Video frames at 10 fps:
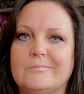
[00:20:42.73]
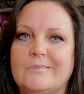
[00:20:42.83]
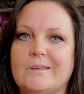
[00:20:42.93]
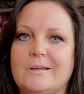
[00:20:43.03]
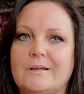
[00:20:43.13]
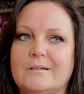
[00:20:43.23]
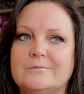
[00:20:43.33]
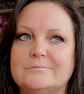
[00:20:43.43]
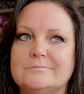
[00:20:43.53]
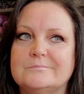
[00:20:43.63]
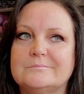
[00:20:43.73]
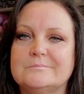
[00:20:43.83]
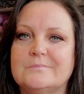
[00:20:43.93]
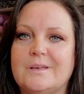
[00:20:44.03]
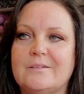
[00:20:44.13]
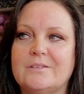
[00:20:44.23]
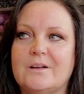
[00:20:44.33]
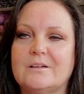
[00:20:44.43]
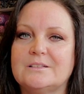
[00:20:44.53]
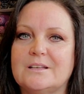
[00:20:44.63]
Yeah, having a
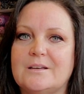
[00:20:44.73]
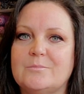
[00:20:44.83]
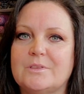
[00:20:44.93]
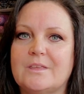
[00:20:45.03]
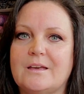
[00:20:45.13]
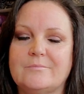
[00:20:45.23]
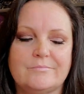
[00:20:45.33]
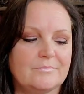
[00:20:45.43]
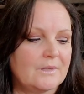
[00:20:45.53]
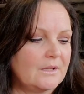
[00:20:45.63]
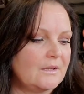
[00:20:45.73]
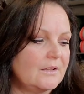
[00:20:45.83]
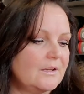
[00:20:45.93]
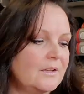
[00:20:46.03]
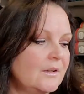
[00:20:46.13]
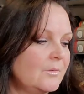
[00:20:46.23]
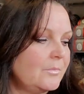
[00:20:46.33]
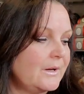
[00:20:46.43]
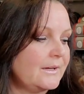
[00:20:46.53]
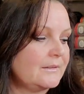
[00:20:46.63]
hard time with that.
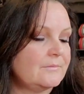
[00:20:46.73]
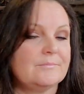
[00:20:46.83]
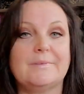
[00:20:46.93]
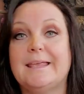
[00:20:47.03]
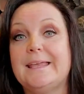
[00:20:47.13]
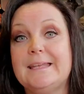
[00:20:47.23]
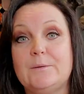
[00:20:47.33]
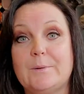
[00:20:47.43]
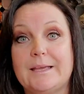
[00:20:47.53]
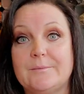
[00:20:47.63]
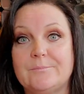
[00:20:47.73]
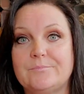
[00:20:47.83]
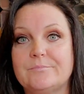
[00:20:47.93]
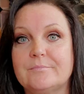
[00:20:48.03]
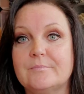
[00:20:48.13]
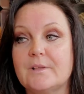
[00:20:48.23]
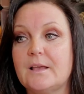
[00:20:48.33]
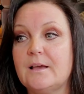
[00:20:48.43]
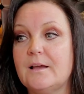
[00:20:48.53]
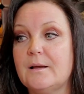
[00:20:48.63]
But anyway,
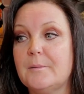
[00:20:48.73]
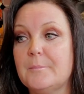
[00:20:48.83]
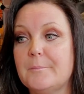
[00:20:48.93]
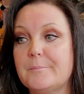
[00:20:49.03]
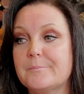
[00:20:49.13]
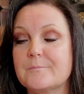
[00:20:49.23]
um,